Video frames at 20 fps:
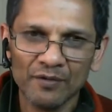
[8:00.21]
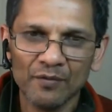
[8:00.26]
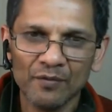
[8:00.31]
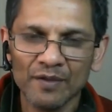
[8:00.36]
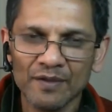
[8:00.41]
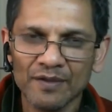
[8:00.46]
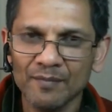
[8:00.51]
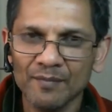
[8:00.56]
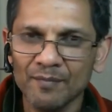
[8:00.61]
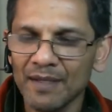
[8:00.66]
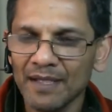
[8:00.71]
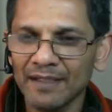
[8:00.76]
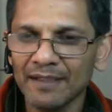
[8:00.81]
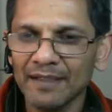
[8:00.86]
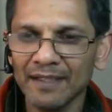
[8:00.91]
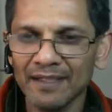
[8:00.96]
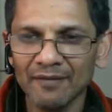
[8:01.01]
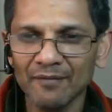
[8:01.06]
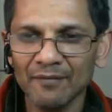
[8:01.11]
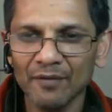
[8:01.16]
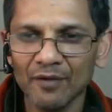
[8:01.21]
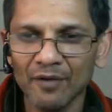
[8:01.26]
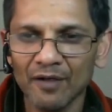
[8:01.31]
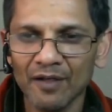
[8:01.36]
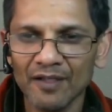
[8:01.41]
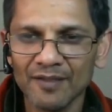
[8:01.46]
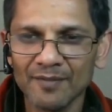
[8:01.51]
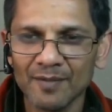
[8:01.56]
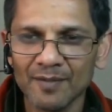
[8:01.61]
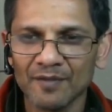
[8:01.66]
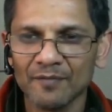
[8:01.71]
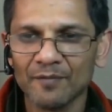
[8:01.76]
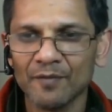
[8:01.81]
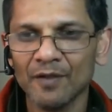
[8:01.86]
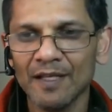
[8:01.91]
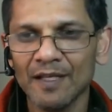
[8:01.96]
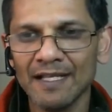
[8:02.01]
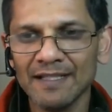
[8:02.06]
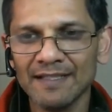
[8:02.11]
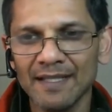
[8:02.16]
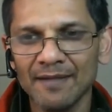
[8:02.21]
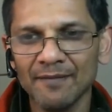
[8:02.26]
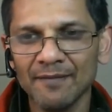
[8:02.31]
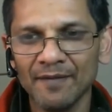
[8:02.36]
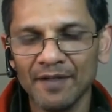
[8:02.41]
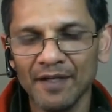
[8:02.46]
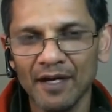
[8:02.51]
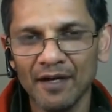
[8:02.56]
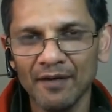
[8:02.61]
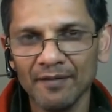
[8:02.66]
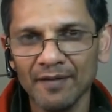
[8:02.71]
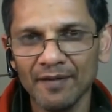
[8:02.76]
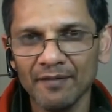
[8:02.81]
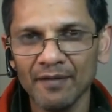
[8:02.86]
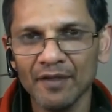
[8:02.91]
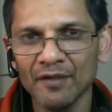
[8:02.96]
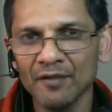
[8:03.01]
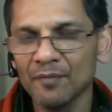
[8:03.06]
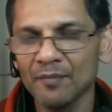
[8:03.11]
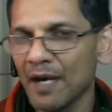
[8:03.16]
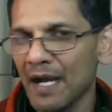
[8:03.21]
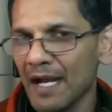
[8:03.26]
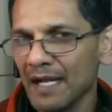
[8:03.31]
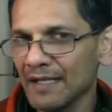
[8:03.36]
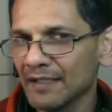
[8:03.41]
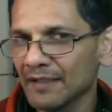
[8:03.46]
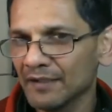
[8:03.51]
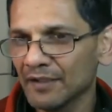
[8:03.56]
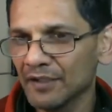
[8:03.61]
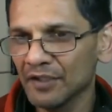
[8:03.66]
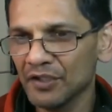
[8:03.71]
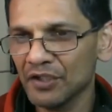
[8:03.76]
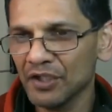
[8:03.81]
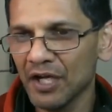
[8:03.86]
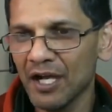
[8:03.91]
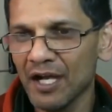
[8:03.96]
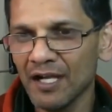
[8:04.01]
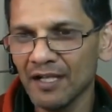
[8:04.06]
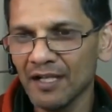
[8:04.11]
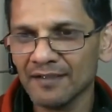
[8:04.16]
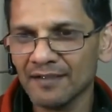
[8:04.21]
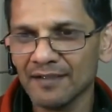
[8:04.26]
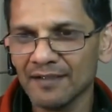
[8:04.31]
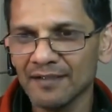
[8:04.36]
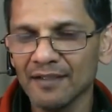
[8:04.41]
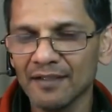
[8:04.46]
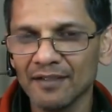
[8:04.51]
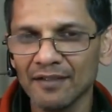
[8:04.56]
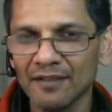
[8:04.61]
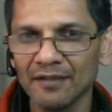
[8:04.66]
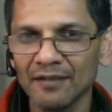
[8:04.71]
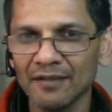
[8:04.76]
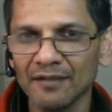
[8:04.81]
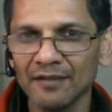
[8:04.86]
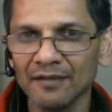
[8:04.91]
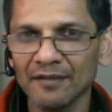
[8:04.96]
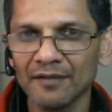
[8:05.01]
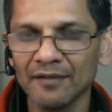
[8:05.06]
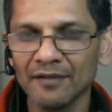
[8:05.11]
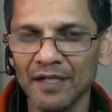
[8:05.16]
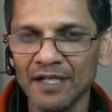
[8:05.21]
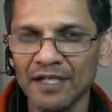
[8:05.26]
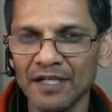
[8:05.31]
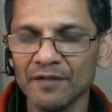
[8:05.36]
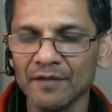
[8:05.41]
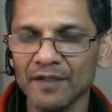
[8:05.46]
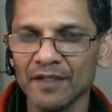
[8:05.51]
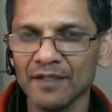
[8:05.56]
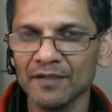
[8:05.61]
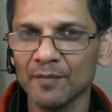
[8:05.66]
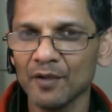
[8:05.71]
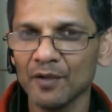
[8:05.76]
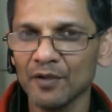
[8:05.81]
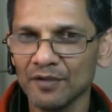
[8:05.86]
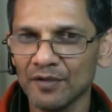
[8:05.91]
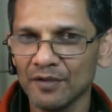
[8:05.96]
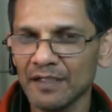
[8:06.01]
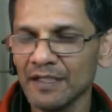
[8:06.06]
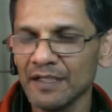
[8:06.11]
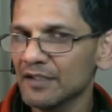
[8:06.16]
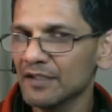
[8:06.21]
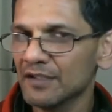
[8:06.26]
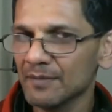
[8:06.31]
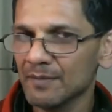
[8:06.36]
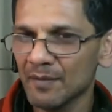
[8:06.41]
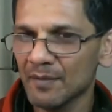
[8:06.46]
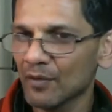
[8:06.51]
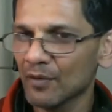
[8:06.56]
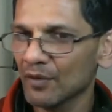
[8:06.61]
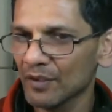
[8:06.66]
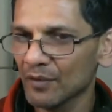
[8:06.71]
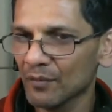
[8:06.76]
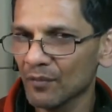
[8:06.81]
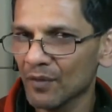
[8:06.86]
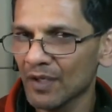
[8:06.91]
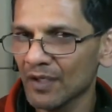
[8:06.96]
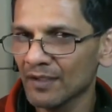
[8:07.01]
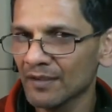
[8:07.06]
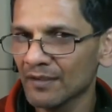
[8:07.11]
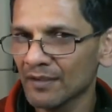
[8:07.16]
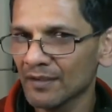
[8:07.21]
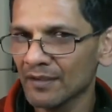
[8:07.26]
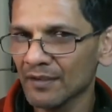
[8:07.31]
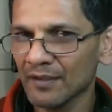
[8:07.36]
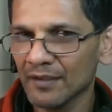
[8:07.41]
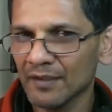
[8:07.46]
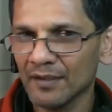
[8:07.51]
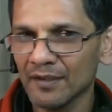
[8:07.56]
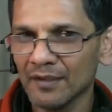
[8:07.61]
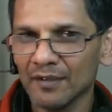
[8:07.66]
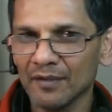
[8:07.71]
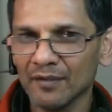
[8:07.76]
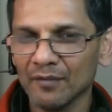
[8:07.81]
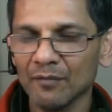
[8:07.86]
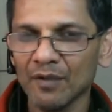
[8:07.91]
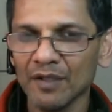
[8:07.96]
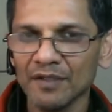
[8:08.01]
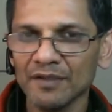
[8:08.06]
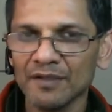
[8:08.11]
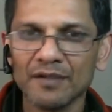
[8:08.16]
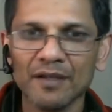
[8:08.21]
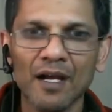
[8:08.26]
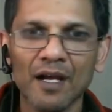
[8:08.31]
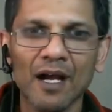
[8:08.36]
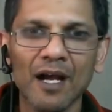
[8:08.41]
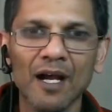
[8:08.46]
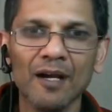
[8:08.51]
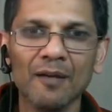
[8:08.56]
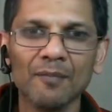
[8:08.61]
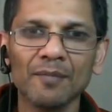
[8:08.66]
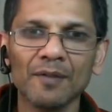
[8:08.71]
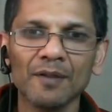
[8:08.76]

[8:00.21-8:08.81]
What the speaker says: was a big thing for us, because for landscape photography, when you bracket the shots, the range of exposure needs to be more than one stop.